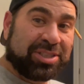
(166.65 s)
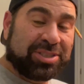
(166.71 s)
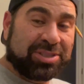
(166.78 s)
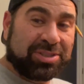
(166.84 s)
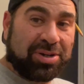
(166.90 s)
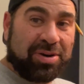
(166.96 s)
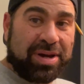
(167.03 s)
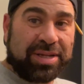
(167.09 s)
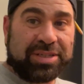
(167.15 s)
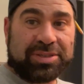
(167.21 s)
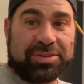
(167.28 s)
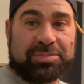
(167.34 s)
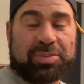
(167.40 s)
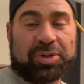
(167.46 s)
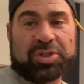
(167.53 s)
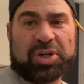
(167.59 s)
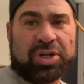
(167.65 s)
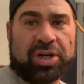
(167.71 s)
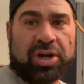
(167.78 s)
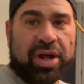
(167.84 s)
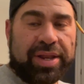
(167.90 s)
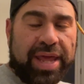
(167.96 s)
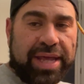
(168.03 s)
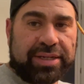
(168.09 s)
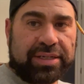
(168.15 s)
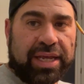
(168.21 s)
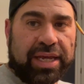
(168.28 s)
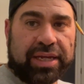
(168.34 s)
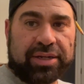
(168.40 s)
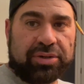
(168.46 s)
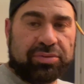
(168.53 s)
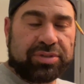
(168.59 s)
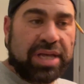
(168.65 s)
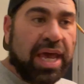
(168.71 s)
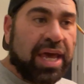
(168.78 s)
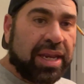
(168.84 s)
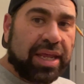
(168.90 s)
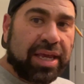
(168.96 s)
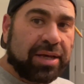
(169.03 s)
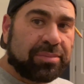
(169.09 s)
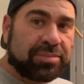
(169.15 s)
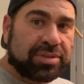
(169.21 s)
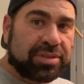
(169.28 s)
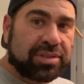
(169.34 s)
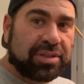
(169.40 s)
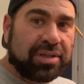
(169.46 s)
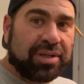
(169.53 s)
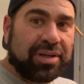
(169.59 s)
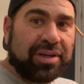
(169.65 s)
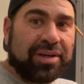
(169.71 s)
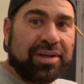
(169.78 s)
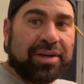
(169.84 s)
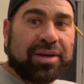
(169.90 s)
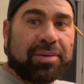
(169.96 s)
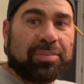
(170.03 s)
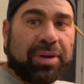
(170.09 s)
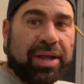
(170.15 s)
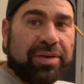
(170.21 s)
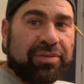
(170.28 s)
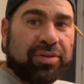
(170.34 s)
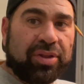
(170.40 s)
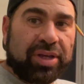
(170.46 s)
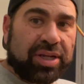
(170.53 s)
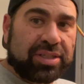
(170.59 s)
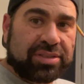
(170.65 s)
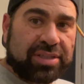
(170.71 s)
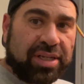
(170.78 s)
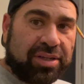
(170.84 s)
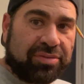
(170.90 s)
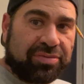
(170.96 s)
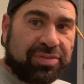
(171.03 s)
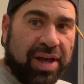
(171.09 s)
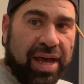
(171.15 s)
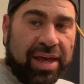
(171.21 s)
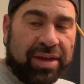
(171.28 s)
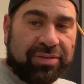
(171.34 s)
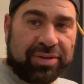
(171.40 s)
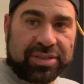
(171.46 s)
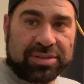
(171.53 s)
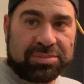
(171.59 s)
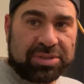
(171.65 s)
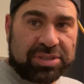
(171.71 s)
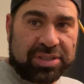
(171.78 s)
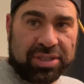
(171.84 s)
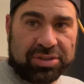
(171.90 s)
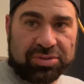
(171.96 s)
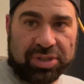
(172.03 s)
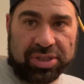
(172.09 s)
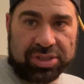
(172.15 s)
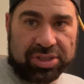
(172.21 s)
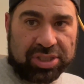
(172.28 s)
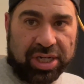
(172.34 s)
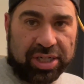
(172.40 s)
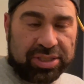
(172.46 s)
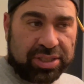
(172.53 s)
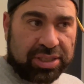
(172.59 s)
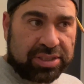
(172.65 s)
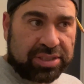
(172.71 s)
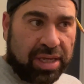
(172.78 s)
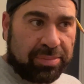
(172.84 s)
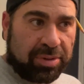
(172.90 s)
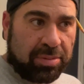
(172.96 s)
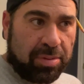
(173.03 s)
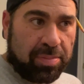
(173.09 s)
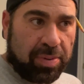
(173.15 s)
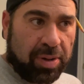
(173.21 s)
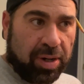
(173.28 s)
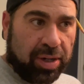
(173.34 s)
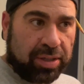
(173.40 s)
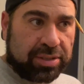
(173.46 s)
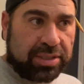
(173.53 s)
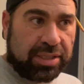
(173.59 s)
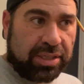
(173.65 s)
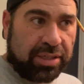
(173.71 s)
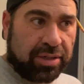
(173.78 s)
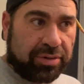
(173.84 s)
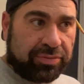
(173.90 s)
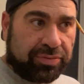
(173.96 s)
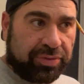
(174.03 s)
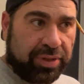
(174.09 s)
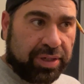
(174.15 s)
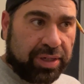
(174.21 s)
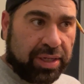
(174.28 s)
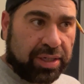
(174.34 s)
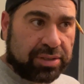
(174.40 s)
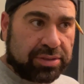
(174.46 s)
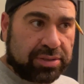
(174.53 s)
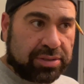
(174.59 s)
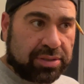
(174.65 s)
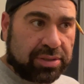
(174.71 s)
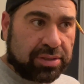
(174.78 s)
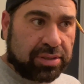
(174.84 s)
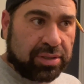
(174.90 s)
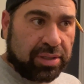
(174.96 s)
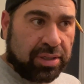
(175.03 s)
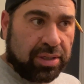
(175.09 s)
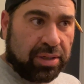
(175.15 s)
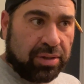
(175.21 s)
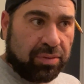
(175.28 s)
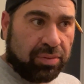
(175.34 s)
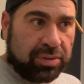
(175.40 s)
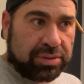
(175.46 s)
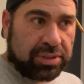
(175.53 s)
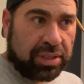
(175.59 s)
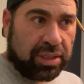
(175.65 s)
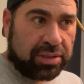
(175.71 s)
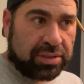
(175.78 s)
So I turned it on. That can do 10 amps, but I've only got it set to 5 because I'm just going to trickle charge it because I'm going to be parked here for the next, what's today?